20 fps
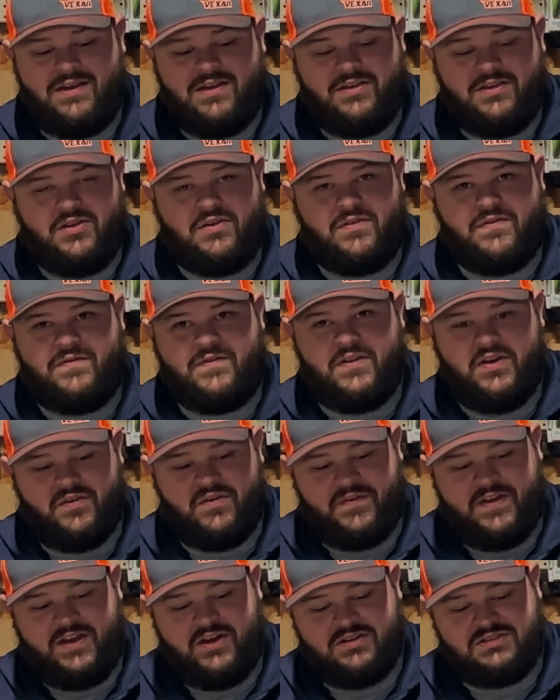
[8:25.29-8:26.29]
Your
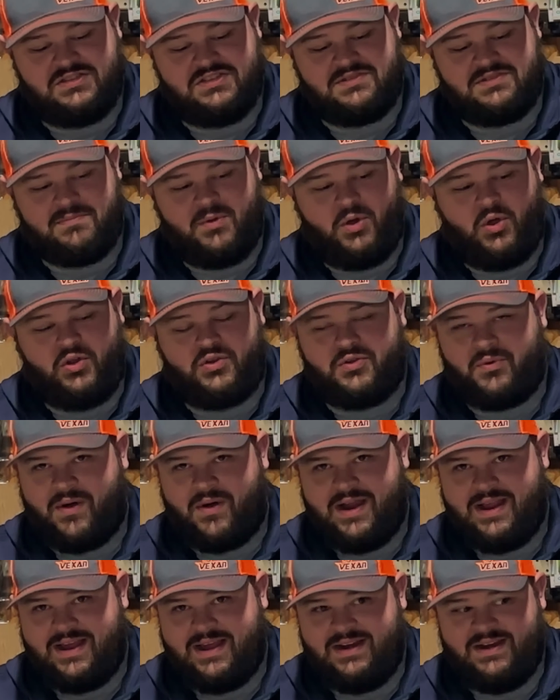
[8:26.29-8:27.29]
fingers just mold
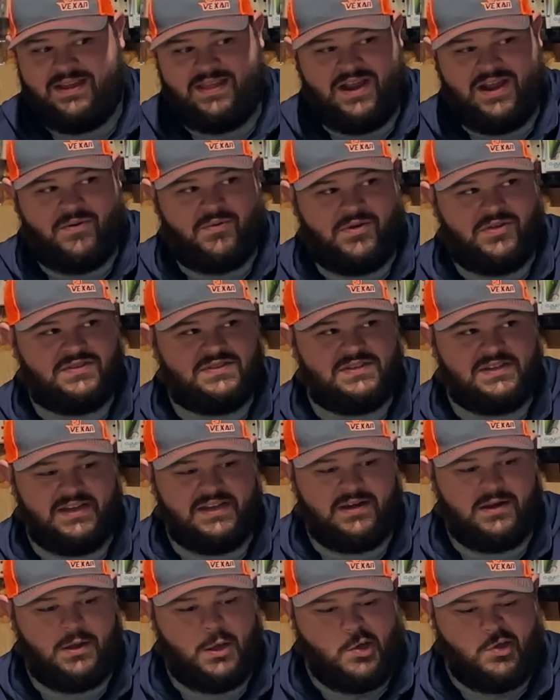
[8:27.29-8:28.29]
right into that reel seat.